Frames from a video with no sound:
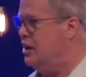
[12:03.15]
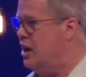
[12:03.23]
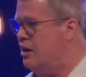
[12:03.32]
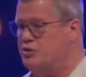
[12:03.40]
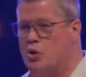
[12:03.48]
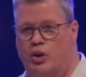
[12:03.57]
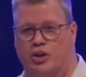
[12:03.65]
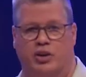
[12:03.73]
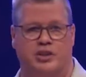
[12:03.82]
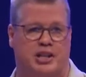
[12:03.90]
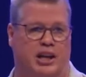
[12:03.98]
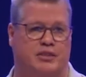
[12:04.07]
of going
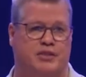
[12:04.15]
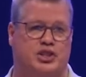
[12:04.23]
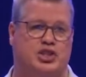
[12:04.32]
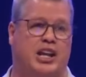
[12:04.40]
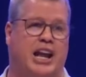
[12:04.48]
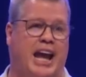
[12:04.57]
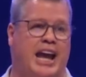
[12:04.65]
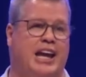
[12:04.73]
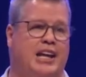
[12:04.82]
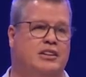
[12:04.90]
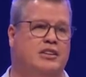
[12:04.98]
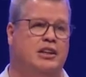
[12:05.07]
on television
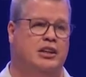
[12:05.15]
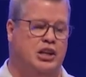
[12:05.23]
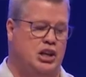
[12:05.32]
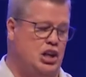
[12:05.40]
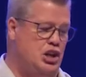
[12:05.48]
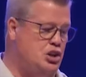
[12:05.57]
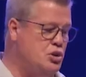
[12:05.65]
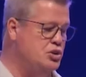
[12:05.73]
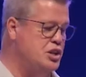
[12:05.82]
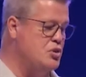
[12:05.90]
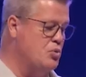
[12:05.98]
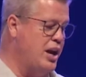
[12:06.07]
and
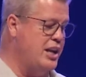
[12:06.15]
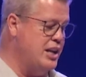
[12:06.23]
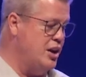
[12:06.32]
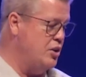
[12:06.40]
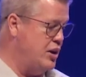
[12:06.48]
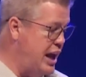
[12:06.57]
using radio.